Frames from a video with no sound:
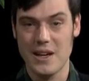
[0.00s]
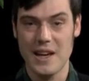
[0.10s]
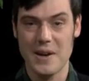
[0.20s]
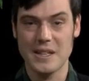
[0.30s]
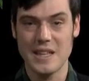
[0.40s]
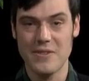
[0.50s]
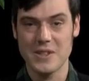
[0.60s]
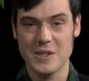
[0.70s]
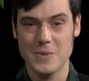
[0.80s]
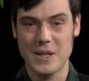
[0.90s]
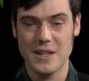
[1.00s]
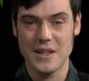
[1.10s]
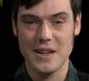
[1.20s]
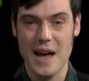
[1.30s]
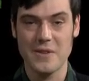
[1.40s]
Uh, Eric Davis has been
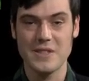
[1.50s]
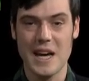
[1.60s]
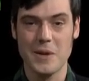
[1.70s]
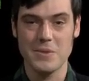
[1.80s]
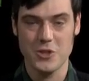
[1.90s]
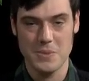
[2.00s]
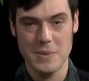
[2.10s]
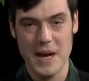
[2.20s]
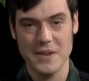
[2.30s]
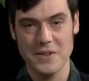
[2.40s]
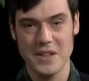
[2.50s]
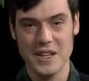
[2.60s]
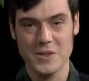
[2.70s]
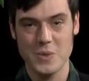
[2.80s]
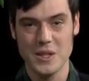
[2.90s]
uh, out of town, but should be back for the
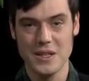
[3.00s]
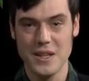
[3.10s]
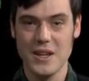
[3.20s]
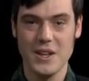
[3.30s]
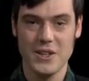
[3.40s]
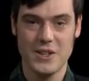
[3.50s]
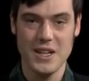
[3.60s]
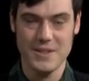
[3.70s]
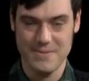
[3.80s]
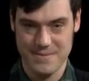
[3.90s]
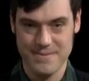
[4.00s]
next one. Good night.